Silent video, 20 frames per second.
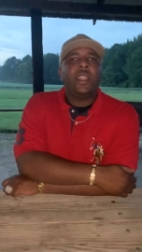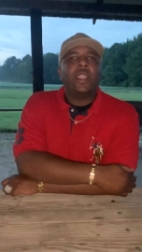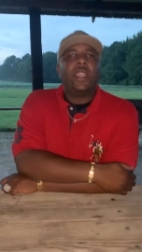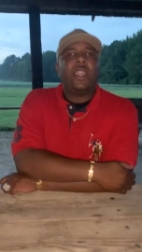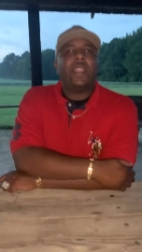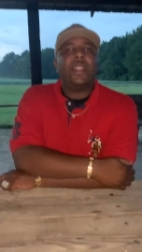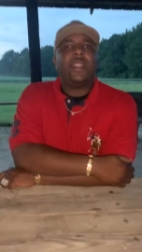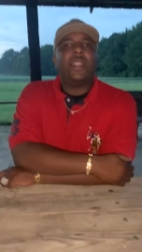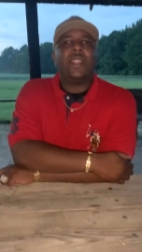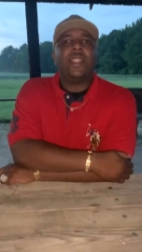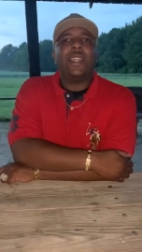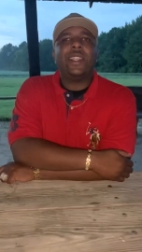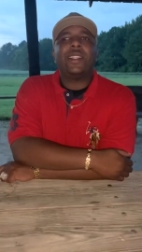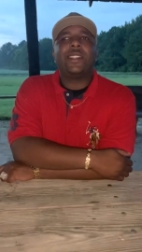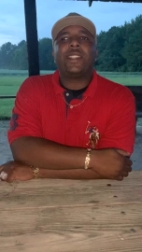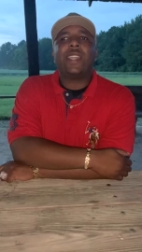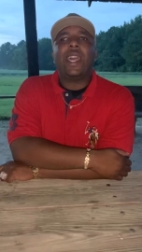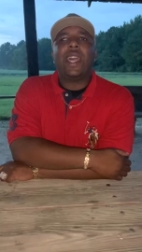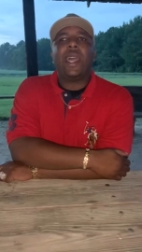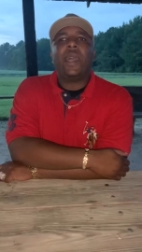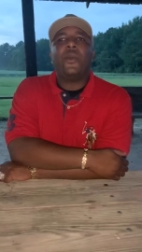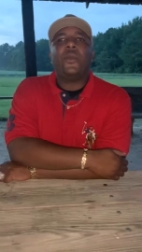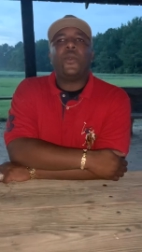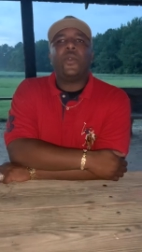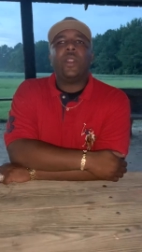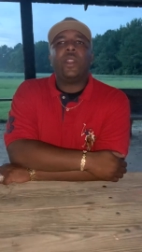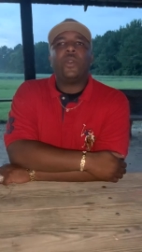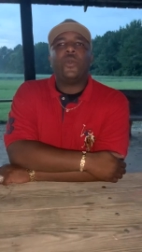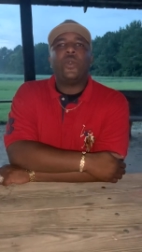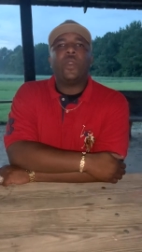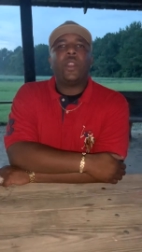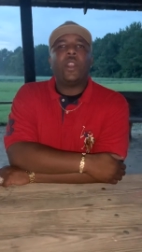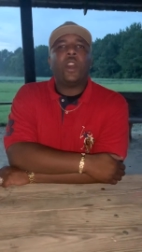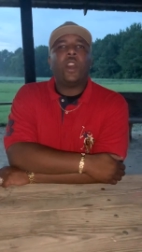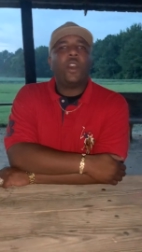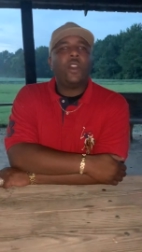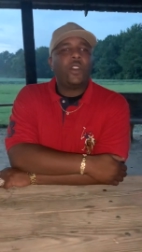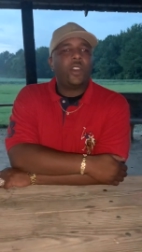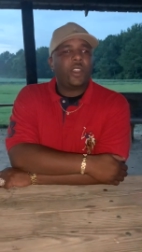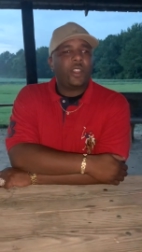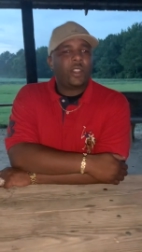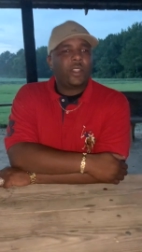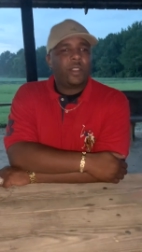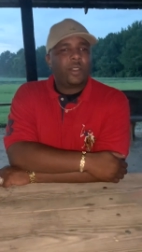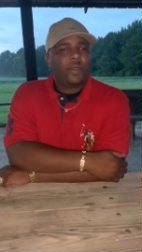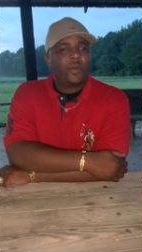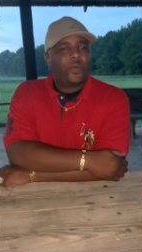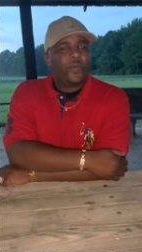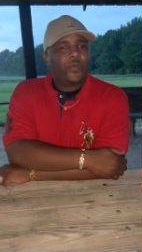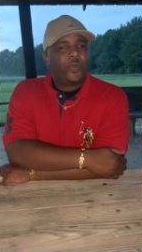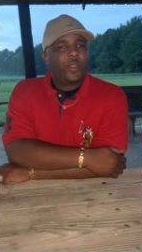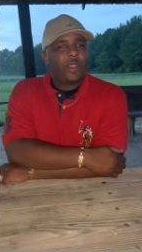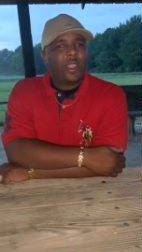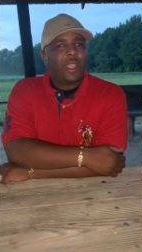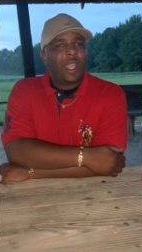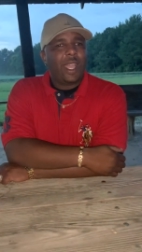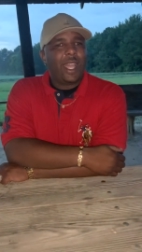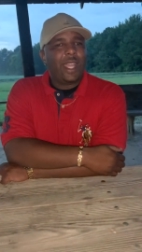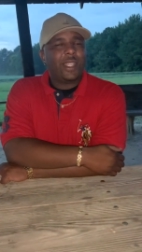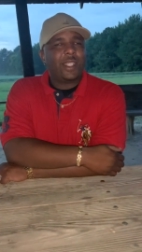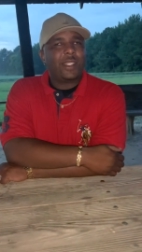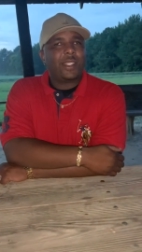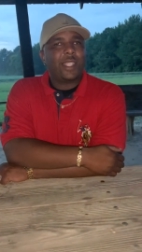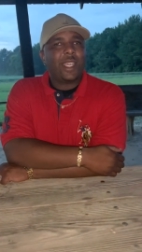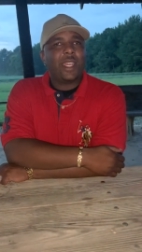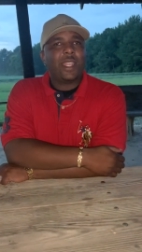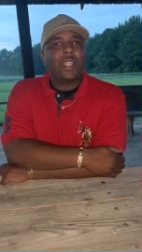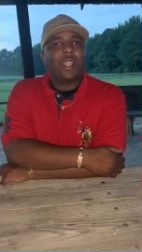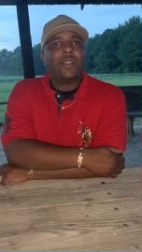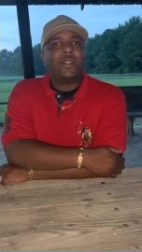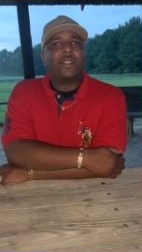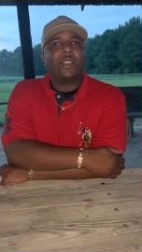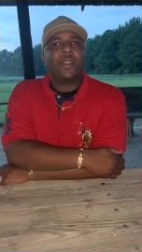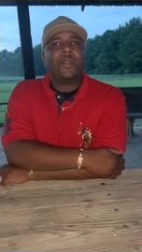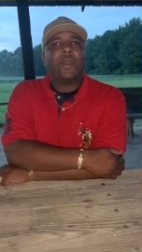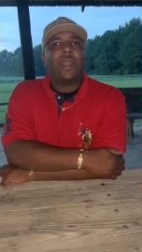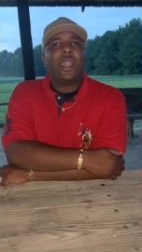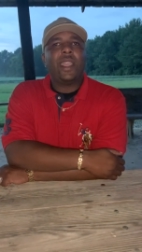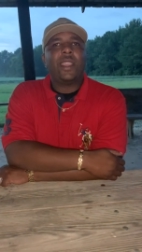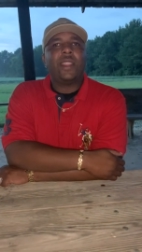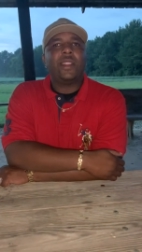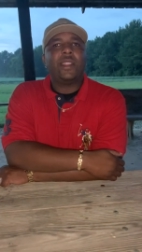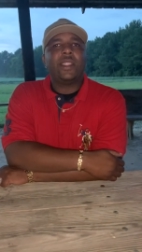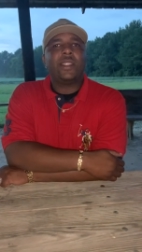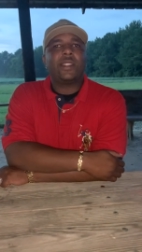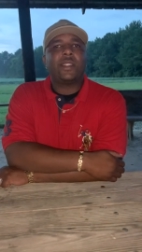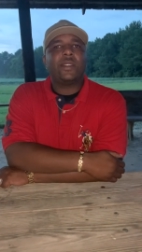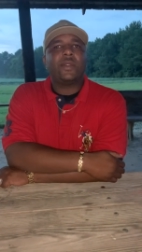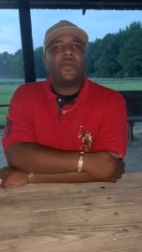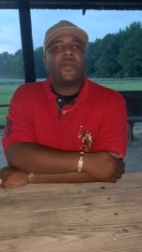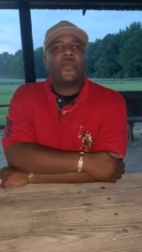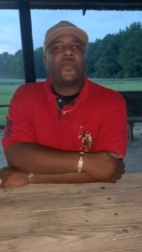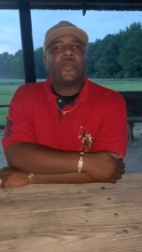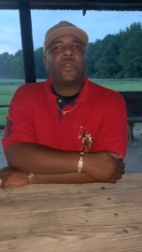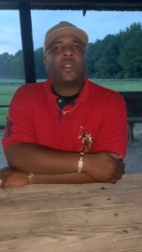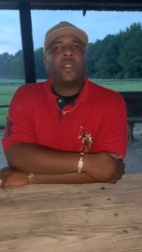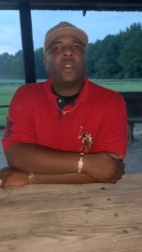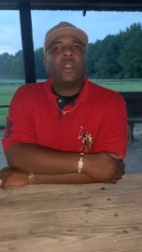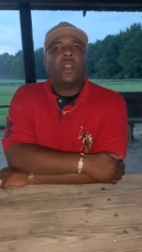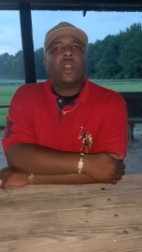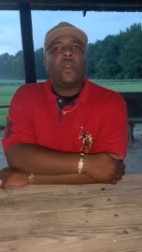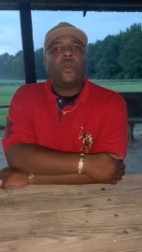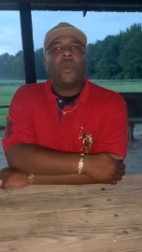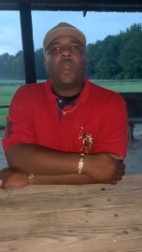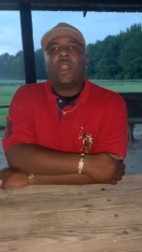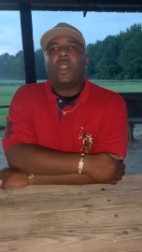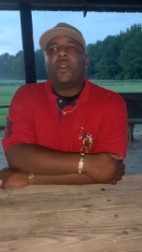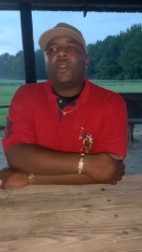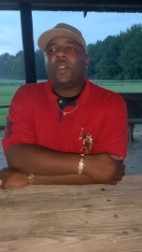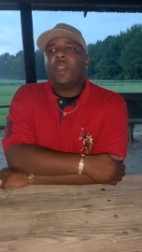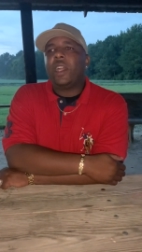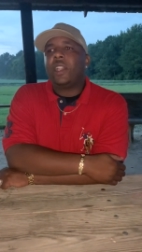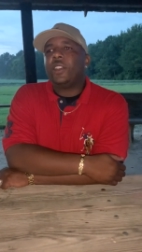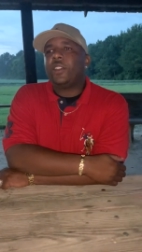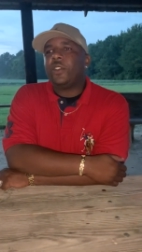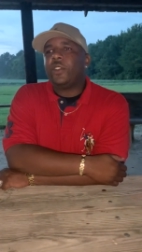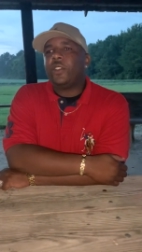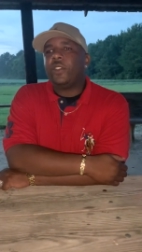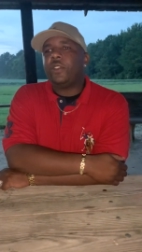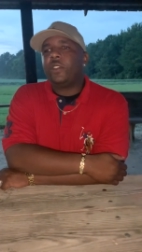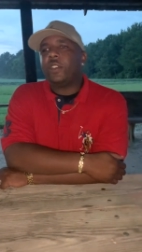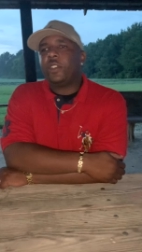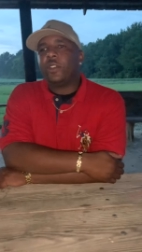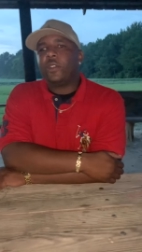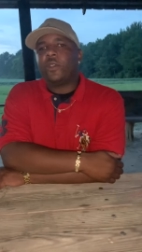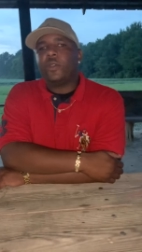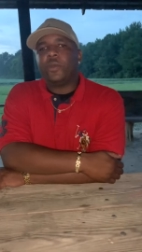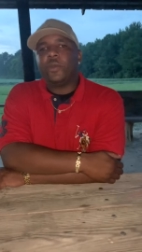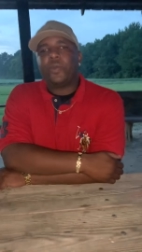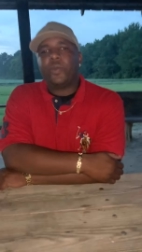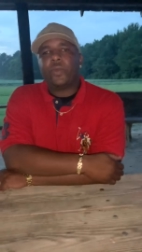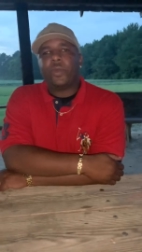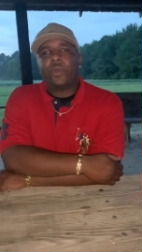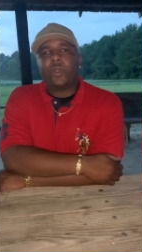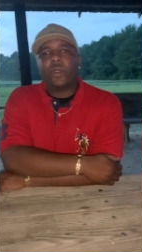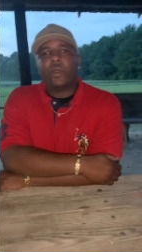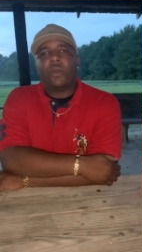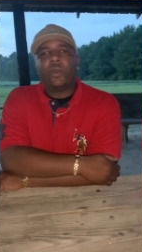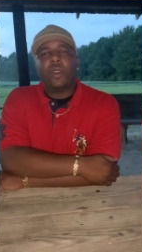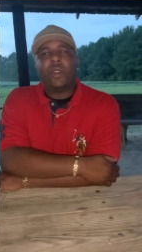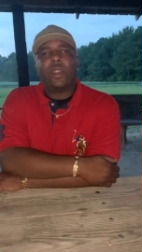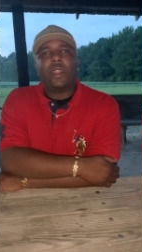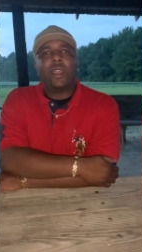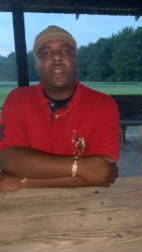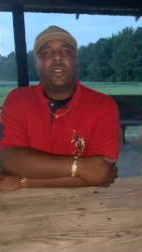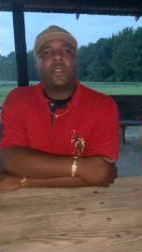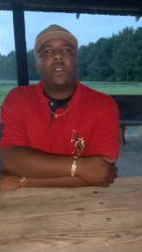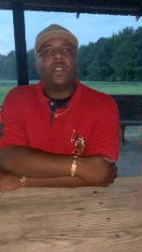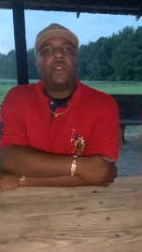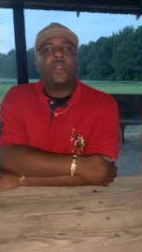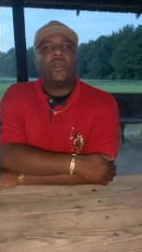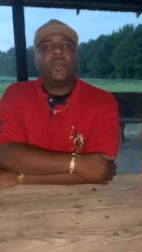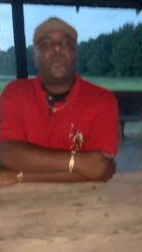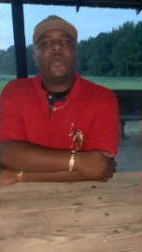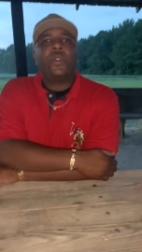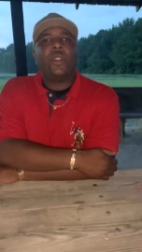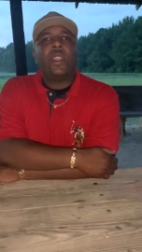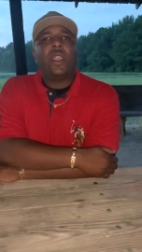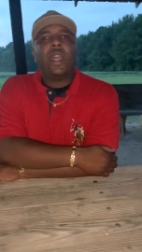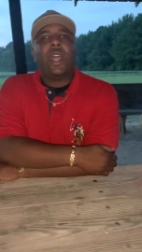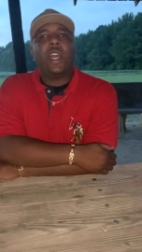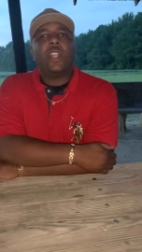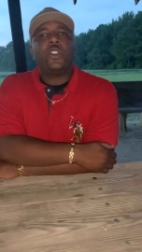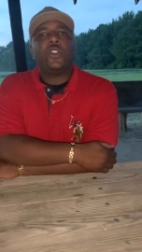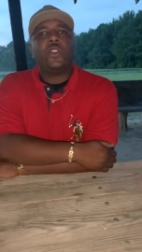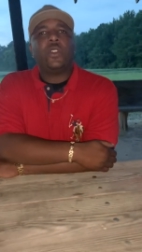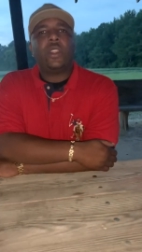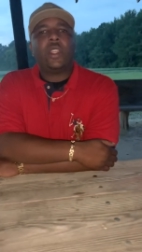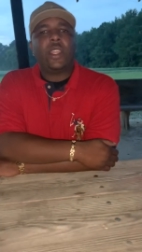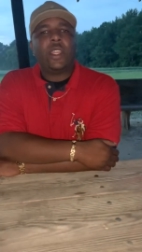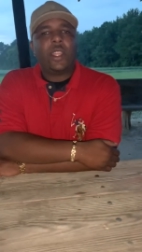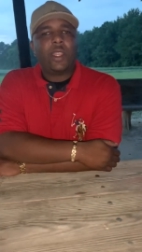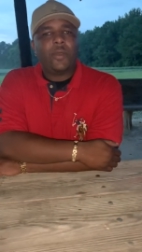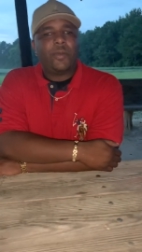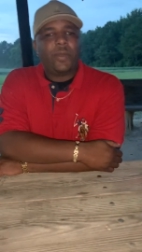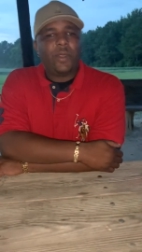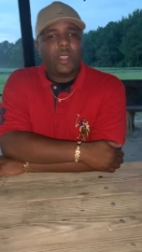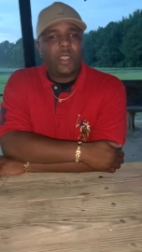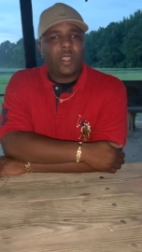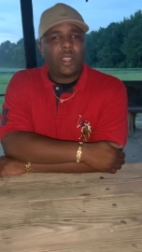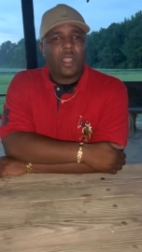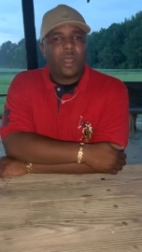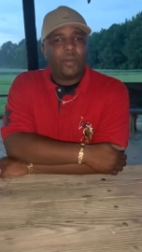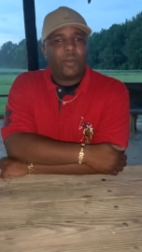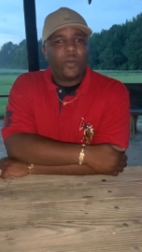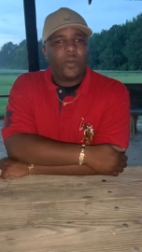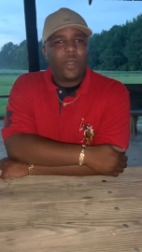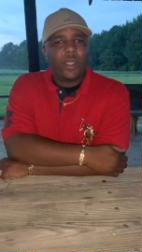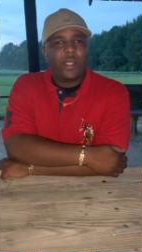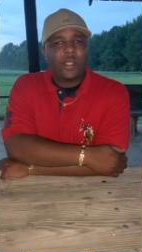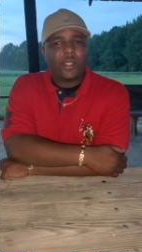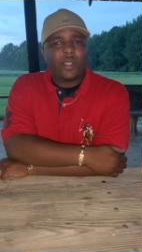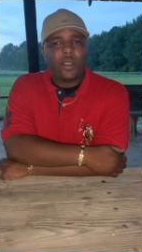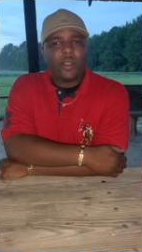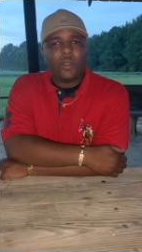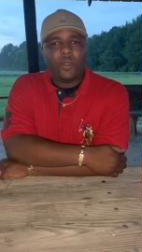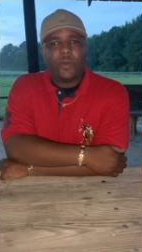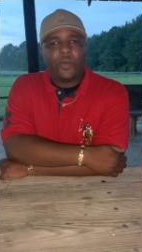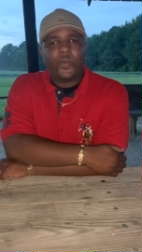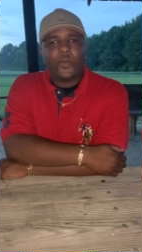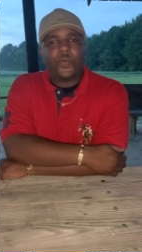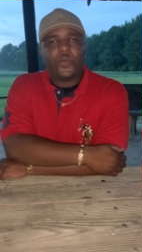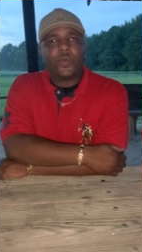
And then as time really went on, I decided, I was like, well, hey, listen, why don't I do YouTube? I joined the NFB a couple weeks ago.